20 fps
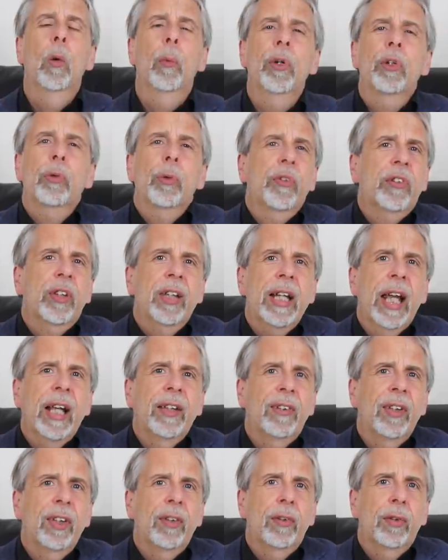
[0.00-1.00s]
which was
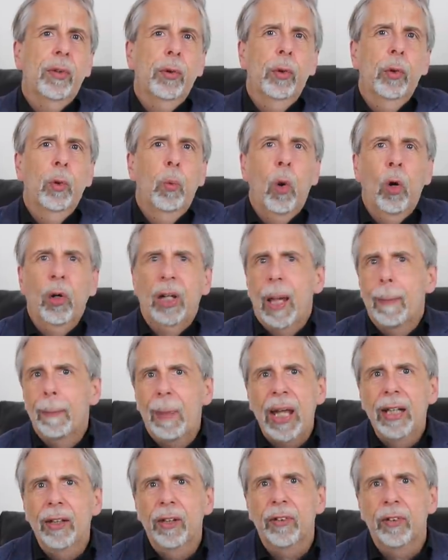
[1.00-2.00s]
connected to what
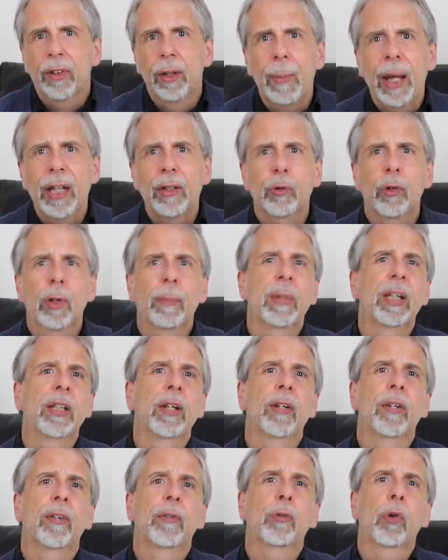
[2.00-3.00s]
campaigners and the mainstream
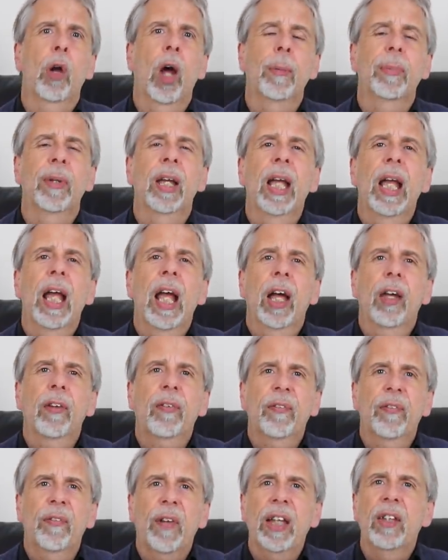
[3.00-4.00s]
media described
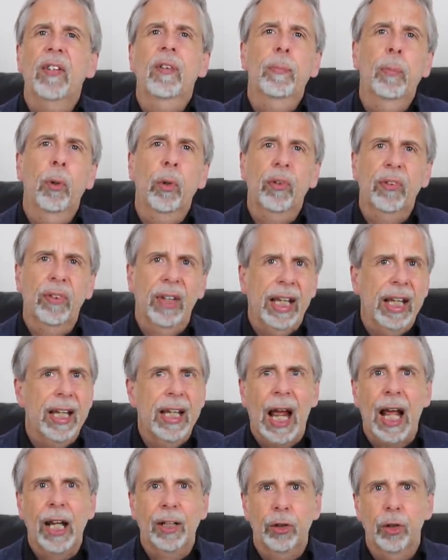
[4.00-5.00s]
as Facebook's
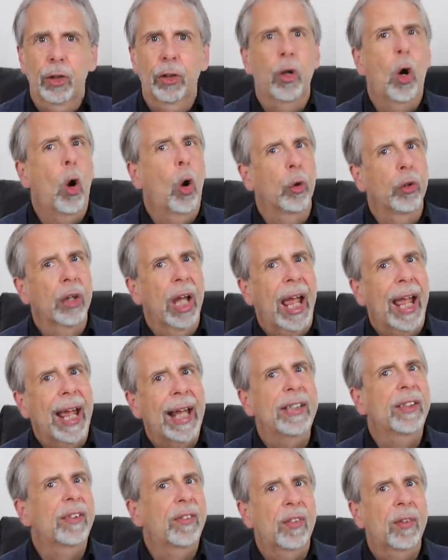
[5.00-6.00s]
inaction on
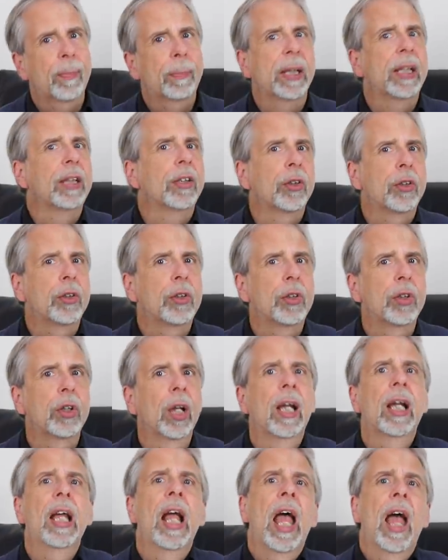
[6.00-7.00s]
hate
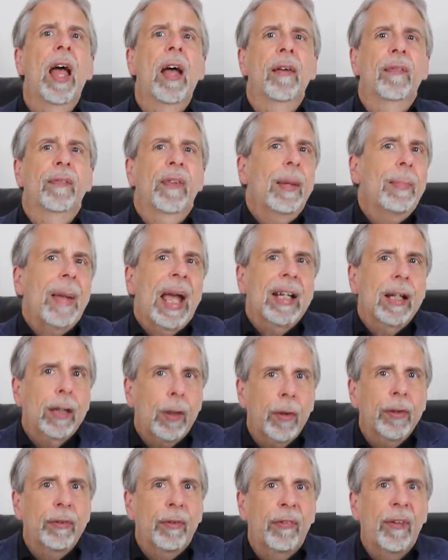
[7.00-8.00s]
speech. They made a
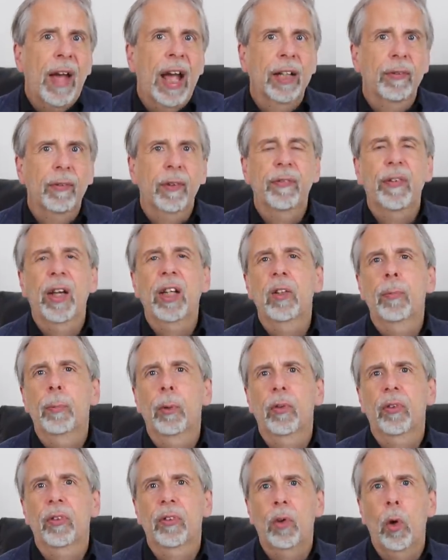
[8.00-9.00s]
lot of the fact that
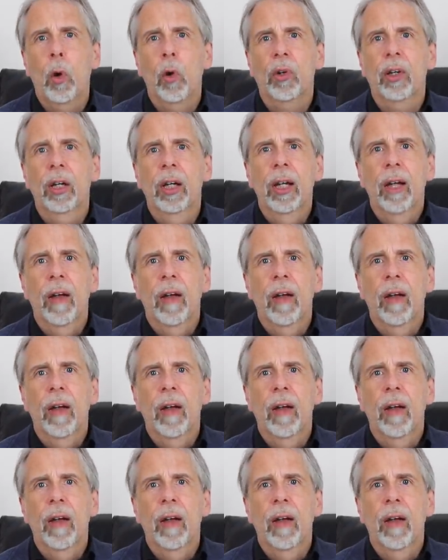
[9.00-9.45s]
Facebook's stock